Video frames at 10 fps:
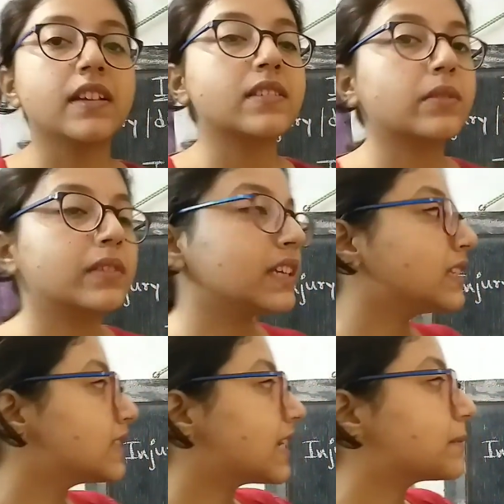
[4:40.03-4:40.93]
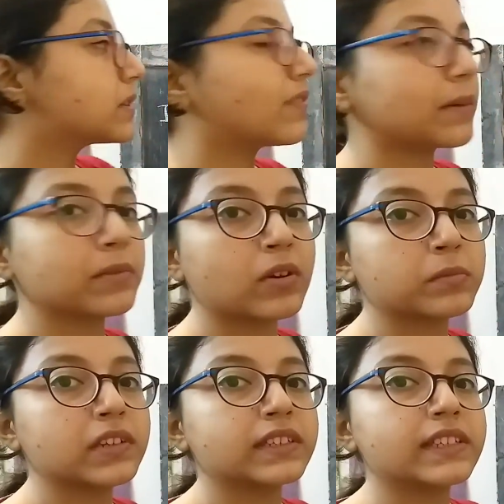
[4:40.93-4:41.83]
So these types of
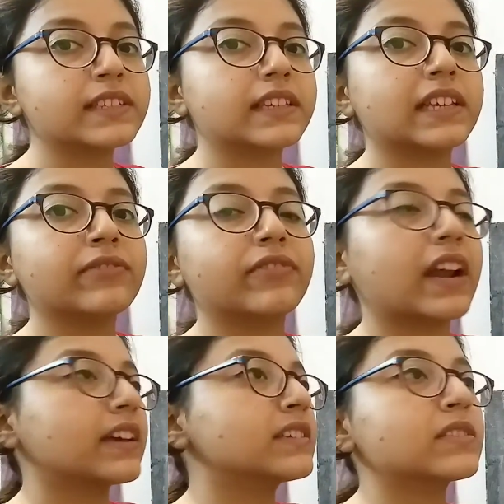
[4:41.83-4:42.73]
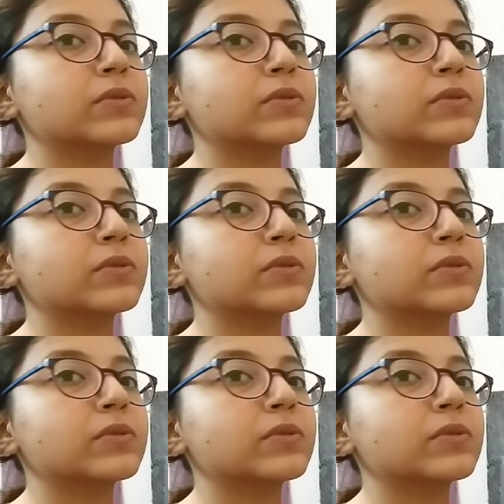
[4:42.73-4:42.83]
abnormalities give rise